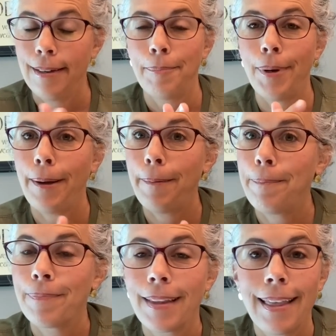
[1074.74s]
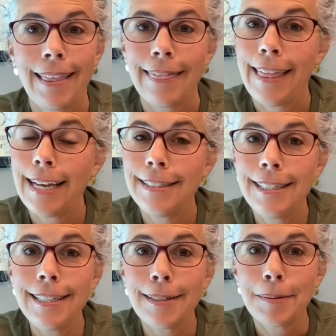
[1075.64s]
But that's
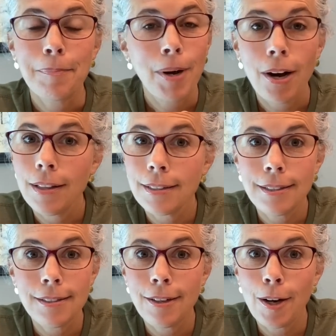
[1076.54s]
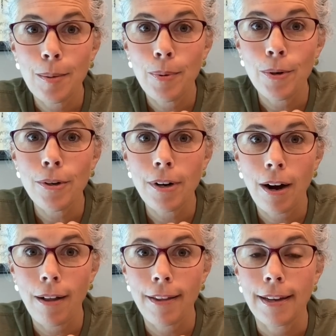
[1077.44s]
it. Pollux is not a border
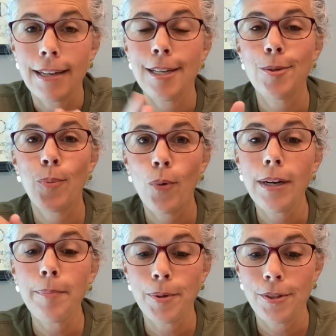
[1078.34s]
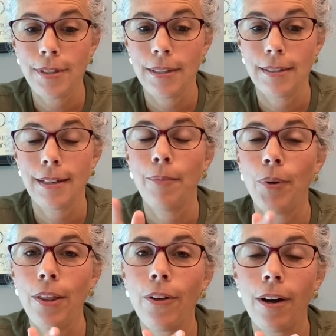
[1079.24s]
collie. He's 1%, and we
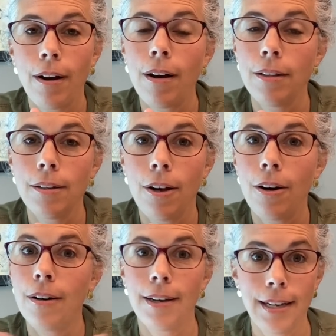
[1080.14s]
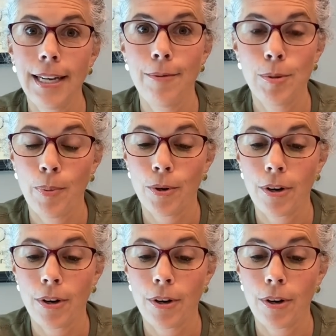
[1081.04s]
thought all along he was border